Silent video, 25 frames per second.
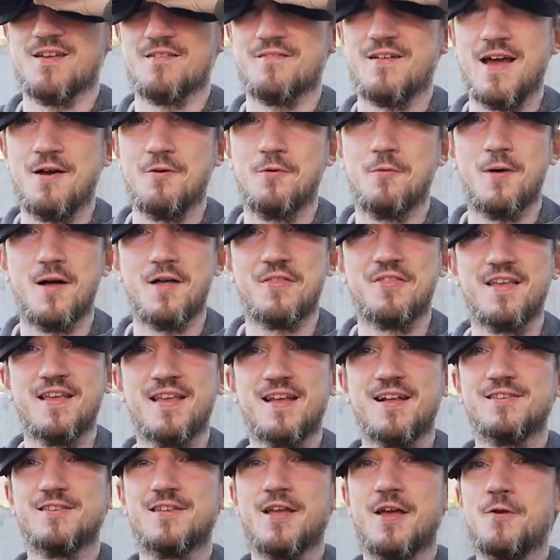Right, well, what I
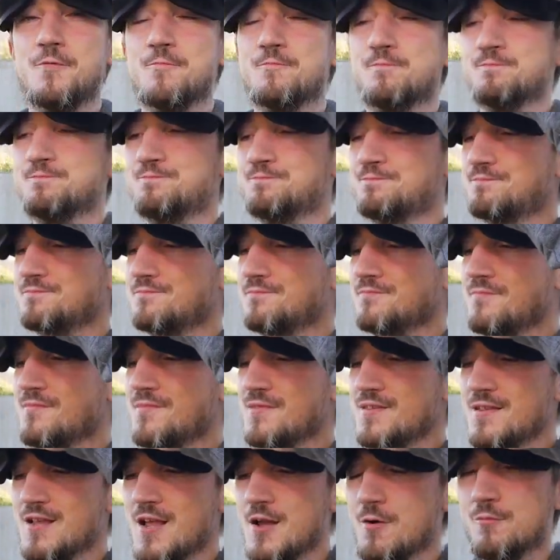think I'll do,
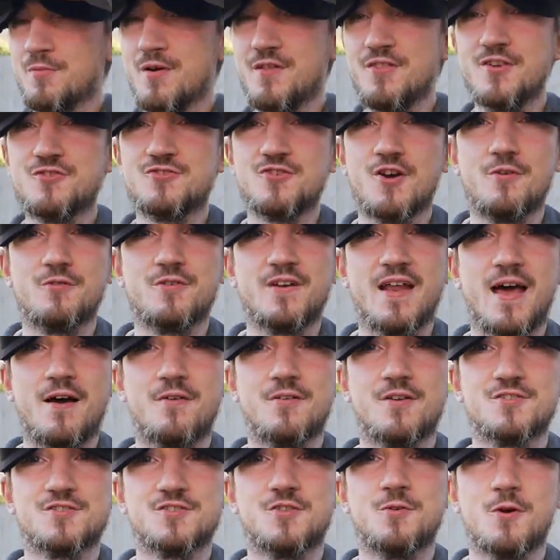I'll bring the drone
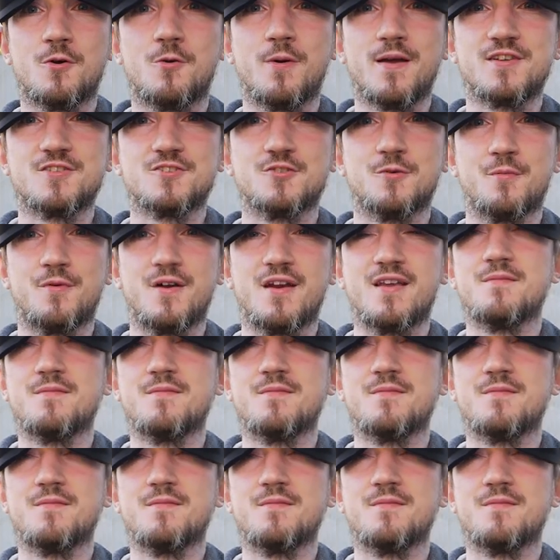down, let's do a quick summary.